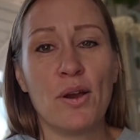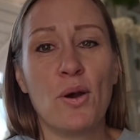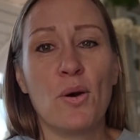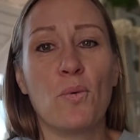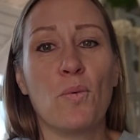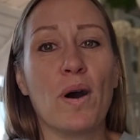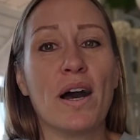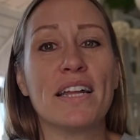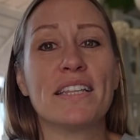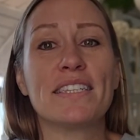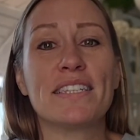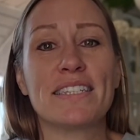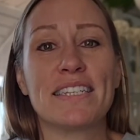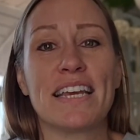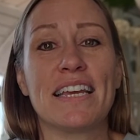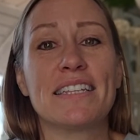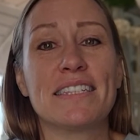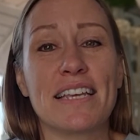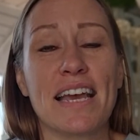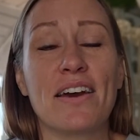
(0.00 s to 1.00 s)
one
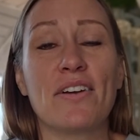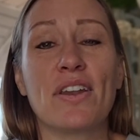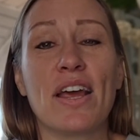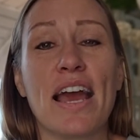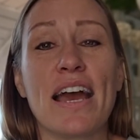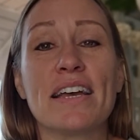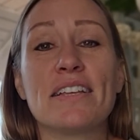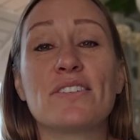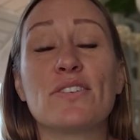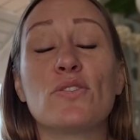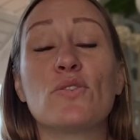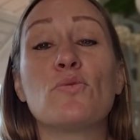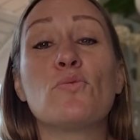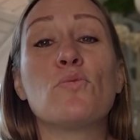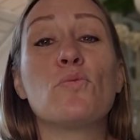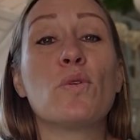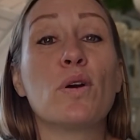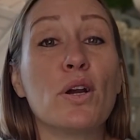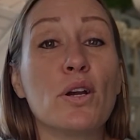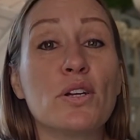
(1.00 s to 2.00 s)
stands out as the
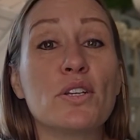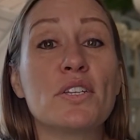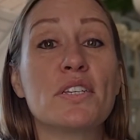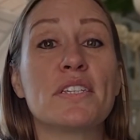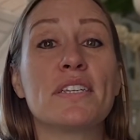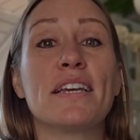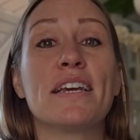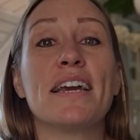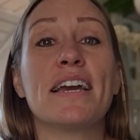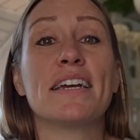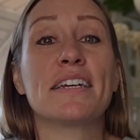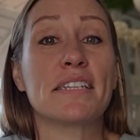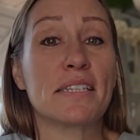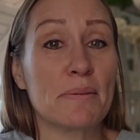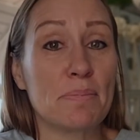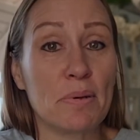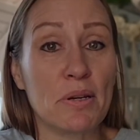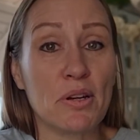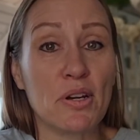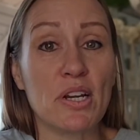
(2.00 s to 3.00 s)
worst
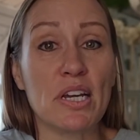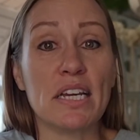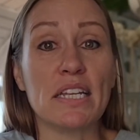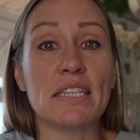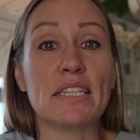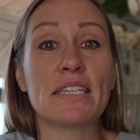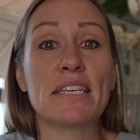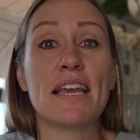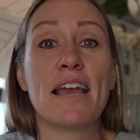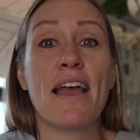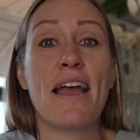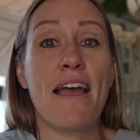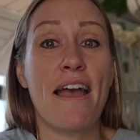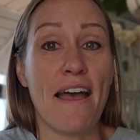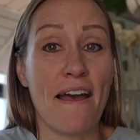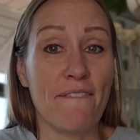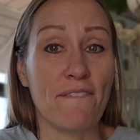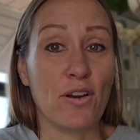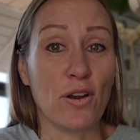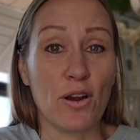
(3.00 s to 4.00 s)
experience
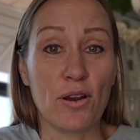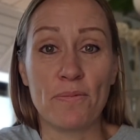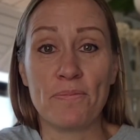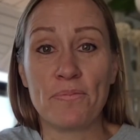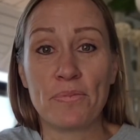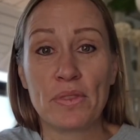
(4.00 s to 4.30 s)
ever.